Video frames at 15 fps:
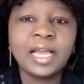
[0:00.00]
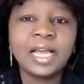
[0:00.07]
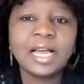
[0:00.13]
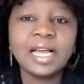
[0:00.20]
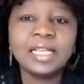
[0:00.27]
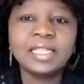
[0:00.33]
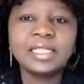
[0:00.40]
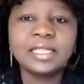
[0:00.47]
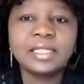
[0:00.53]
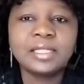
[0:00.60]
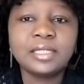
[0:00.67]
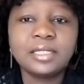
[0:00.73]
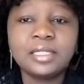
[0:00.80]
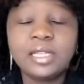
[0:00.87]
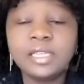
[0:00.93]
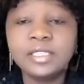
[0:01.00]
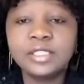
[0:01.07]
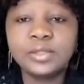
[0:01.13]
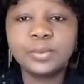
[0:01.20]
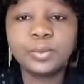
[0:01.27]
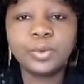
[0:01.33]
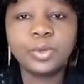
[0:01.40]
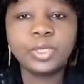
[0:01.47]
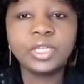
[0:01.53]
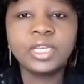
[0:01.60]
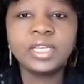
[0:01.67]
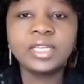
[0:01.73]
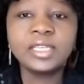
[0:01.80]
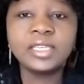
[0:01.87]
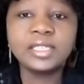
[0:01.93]
and the next one
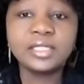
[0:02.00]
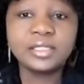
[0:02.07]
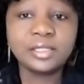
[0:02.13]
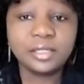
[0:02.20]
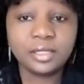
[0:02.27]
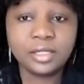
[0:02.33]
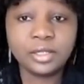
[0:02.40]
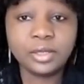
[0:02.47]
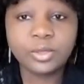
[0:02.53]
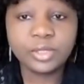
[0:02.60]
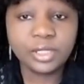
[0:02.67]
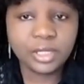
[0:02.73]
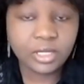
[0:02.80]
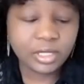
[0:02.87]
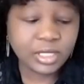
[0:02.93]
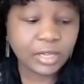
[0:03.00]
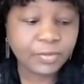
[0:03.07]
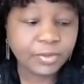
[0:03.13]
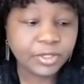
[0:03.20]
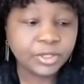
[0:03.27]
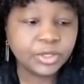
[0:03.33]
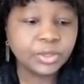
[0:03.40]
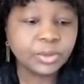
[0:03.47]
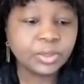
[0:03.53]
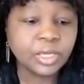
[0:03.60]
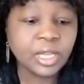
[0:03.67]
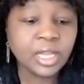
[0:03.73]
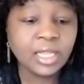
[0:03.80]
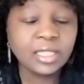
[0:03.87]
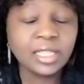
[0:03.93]
is the nursing intervention.
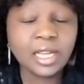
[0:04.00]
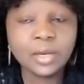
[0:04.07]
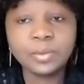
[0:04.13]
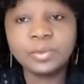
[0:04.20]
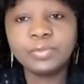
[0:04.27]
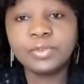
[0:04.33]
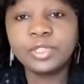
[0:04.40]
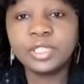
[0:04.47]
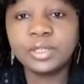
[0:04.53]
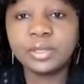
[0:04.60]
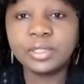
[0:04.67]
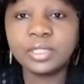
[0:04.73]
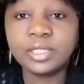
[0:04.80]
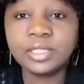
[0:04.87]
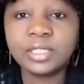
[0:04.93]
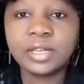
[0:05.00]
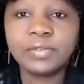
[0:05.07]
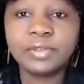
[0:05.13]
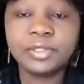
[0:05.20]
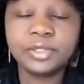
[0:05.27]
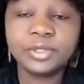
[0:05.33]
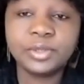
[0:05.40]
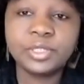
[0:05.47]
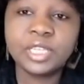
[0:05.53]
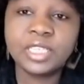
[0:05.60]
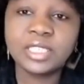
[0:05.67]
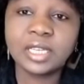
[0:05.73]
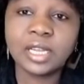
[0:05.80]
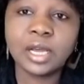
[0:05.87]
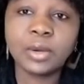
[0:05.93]
Now, for the nursing intervention,
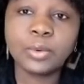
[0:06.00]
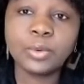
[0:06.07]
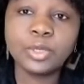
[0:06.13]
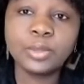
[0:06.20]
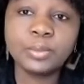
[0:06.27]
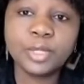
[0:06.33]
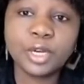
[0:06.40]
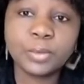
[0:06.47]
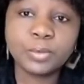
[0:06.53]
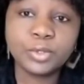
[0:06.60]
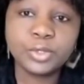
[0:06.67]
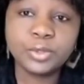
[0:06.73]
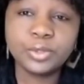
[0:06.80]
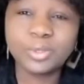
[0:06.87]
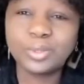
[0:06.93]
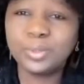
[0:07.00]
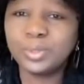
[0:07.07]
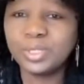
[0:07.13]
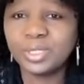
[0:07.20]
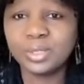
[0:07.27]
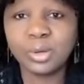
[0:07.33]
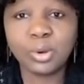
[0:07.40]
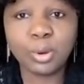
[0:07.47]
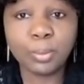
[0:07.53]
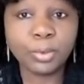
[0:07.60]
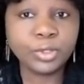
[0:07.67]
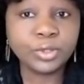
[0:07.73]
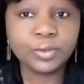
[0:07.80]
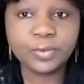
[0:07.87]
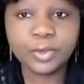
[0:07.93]
there's an acronym that we use, although it's not
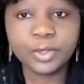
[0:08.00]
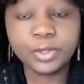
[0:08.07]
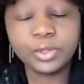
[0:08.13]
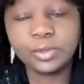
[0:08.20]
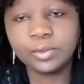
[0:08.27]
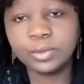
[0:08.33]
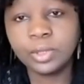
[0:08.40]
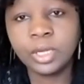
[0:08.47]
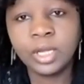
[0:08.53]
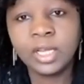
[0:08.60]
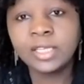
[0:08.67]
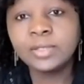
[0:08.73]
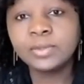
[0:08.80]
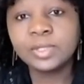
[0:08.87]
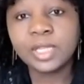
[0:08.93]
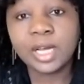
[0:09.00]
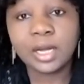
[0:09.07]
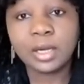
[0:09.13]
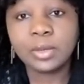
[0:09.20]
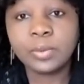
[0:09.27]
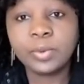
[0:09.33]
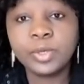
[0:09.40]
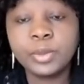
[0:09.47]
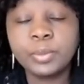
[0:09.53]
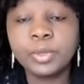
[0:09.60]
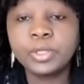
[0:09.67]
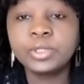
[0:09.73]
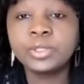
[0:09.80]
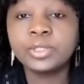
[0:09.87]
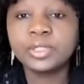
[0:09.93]
compulsory for you to use that acronym, but
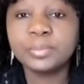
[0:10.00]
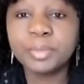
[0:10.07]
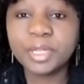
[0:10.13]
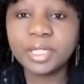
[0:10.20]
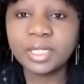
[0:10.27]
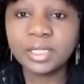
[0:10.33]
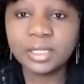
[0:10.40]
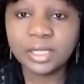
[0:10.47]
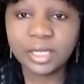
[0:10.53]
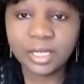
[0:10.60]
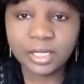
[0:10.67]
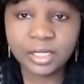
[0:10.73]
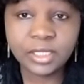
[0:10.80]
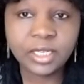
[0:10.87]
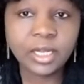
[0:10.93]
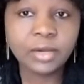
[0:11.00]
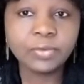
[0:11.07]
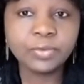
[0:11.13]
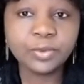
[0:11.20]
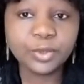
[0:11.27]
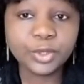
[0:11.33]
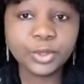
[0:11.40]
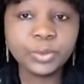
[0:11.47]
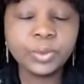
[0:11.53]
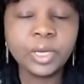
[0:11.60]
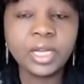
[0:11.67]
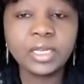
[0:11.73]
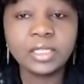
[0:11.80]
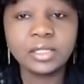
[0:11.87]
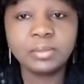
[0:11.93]
it just makes things easier for you,
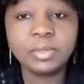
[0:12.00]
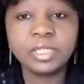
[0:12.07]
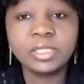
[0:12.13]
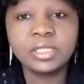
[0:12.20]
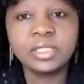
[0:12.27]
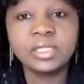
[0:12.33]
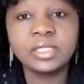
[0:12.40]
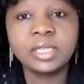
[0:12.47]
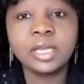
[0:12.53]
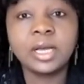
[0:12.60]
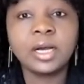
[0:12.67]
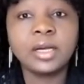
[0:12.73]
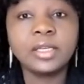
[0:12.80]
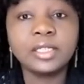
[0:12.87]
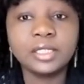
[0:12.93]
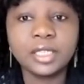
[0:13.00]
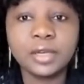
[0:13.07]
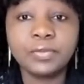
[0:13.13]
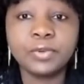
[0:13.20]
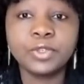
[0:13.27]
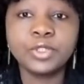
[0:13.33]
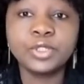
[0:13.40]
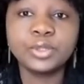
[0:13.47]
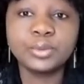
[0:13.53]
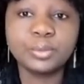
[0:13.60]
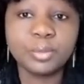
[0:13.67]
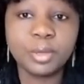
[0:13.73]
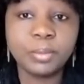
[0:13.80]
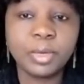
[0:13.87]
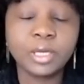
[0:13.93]
and it makes it easier for you to
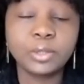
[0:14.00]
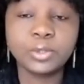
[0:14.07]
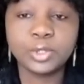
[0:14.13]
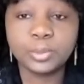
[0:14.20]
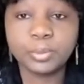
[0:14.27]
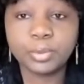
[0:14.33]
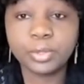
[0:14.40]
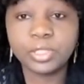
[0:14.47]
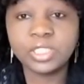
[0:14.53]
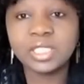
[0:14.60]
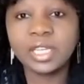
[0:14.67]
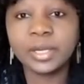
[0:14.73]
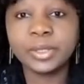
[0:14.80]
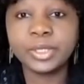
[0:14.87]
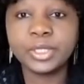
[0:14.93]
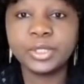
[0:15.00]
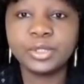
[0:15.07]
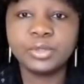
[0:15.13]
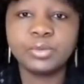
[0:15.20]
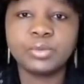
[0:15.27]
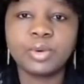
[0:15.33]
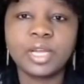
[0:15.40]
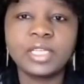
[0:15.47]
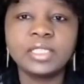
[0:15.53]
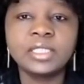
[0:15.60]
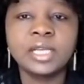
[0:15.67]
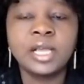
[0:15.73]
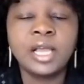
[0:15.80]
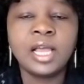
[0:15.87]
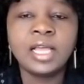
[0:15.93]
remember those points that you need to
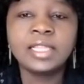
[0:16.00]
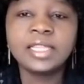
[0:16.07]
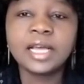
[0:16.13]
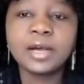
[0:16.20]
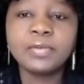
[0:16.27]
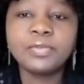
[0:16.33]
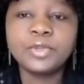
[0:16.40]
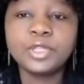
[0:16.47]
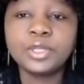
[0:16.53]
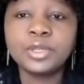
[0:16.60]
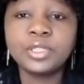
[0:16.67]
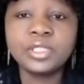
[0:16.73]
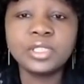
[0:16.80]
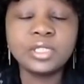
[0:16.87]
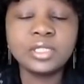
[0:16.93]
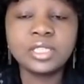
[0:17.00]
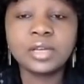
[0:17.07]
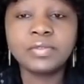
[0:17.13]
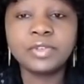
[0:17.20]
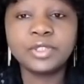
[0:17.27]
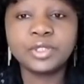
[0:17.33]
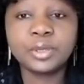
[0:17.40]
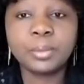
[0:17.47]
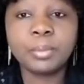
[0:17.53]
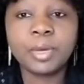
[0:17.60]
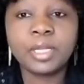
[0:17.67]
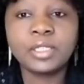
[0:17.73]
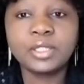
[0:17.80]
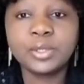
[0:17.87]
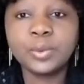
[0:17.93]
write. Now, for the nursing intervention
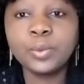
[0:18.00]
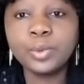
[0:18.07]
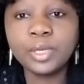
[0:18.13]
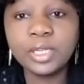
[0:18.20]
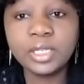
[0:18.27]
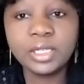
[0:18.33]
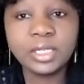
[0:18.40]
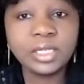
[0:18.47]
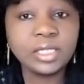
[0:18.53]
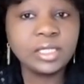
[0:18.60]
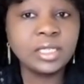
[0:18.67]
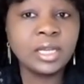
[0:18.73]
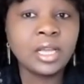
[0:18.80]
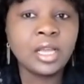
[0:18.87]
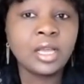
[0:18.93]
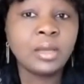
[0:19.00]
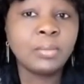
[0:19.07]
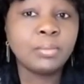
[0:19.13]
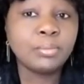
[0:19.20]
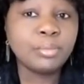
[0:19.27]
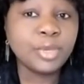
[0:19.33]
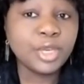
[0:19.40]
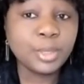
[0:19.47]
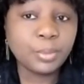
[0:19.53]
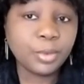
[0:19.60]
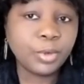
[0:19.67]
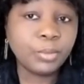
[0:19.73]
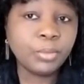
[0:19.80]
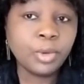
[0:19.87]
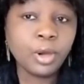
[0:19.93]
part, you only need
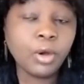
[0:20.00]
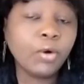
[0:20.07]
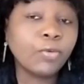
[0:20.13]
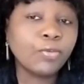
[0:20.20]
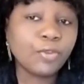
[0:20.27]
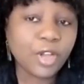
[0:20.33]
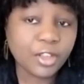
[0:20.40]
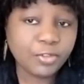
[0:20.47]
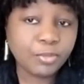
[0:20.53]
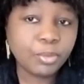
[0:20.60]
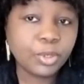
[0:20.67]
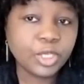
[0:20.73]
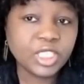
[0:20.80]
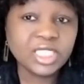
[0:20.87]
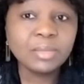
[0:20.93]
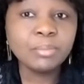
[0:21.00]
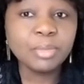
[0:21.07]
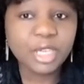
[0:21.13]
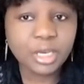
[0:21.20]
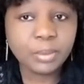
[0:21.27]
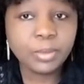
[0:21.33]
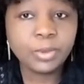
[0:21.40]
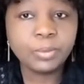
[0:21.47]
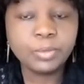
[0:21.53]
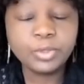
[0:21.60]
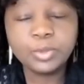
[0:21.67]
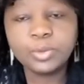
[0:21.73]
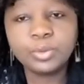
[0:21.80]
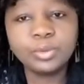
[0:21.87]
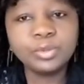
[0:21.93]
minimum of 5 points. Minimum.
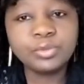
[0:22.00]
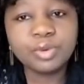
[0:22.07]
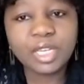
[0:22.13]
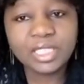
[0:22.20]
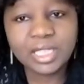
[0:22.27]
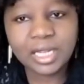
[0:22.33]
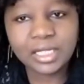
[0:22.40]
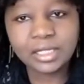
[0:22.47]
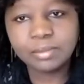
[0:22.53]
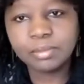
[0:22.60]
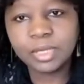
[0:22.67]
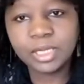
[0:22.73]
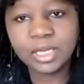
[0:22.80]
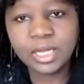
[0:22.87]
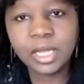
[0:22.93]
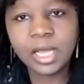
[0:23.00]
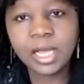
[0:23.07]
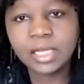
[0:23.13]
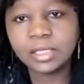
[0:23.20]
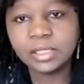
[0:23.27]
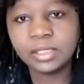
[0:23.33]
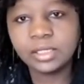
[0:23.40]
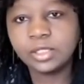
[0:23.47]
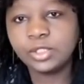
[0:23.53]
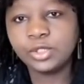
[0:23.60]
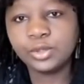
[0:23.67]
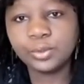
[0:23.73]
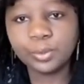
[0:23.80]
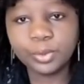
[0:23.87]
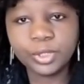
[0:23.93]
You could write as many as
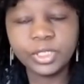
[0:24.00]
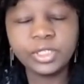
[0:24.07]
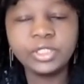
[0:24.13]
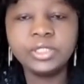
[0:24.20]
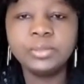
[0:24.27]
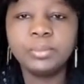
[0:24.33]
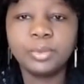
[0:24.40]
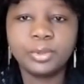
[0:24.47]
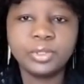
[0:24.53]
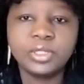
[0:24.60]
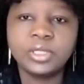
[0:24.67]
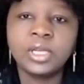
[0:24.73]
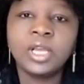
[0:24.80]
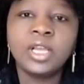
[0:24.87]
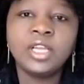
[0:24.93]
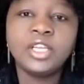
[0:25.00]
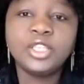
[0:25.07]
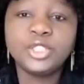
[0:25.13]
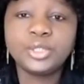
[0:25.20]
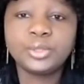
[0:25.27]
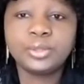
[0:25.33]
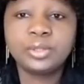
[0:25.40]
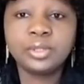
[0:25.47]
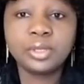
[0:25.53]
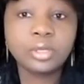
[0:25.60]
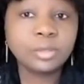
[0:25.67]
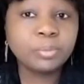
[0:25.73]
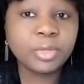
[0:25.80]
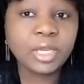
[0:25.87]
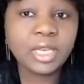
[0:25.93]
you wish, but it should
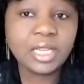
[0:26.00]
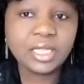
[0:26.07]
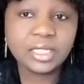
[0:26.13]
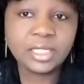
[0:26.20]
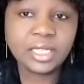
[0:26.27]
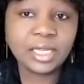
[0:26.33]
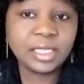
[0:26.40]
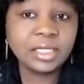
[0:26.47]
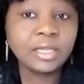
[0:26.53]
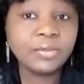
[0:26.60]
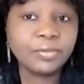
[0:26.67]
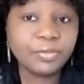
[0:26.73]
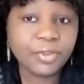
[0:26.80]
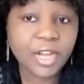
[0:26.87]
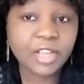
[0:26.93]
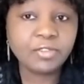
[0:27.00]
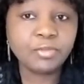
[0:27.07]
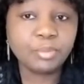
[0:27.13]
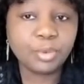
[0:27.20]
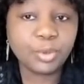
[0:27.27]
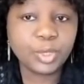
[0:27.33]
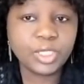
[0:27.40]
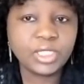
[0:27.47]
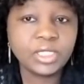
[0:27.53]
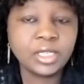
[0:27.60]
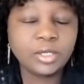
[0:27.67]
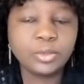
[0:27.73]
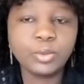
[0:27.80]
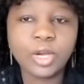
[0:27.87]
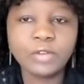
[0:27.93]
not be less than 5 points.
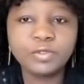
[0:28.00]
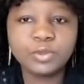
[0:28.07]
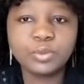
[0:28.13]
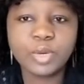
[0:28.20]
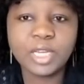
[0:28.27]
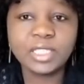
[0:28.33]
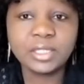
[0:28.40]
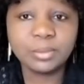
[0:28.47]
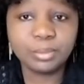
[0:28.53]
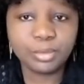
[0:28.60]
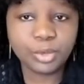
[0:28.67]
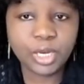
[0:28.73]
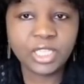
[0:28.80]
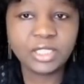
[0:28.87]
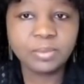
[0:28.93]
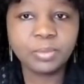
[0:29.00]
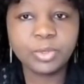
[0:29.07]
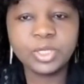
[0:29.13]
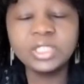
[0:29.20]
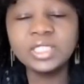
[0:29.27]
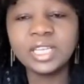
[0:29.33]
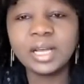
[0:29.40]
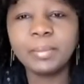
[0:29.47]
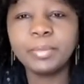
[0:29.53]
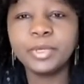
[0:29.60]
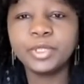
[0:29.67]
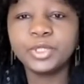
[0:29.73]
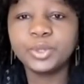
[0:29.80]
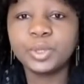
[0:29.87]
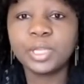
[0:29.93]
You have to write in bullet points and
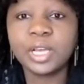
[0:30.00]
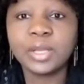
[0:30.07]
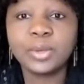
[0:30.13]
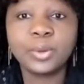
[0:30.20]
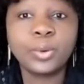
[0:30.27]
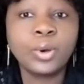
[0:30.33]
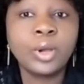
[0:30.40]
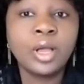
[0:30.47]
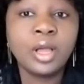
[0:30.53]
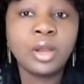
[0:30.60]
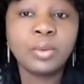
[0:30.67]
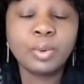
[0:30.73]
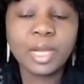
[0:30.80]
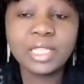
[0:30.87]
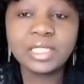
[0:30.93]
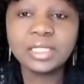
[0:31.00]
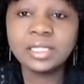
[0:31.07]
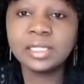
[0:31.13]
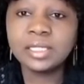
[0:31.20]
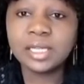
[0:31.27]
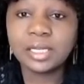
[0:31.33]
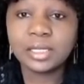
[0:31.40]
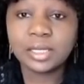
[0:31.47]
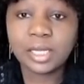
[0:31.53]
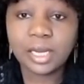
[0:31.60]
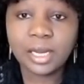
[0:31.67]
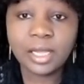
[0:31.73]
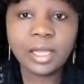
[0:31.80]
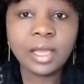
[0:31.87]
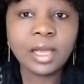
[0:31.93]
make sure that your writing is as
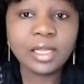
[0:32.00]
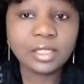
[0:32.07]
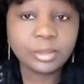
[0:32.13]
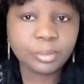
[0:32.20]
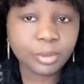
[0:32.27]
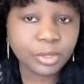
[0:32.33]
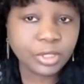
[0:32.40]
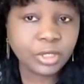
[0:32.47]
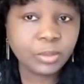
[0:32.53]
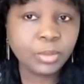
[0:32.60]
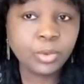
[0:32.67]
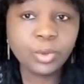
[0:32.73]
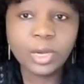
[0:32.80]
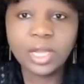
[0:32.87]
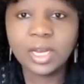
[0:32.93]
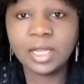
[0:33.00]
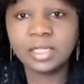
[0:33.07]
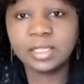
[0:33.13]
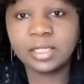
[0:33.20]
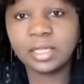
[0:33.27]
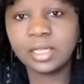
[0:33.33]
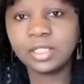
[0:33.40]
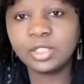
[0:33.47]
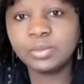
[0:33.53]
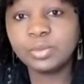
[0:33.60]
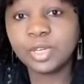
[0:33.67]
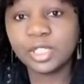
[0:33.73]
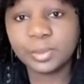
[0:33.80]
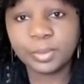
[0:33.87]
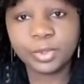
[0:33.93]
clear as possible and as
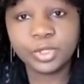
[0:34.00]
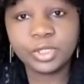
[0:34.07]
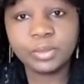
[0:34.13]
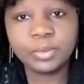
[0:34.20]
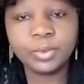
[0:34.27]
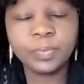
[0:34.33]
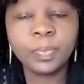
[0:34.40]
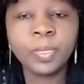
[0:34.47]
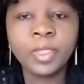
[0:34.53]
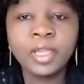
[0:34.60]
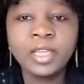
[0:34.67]
legible as possible.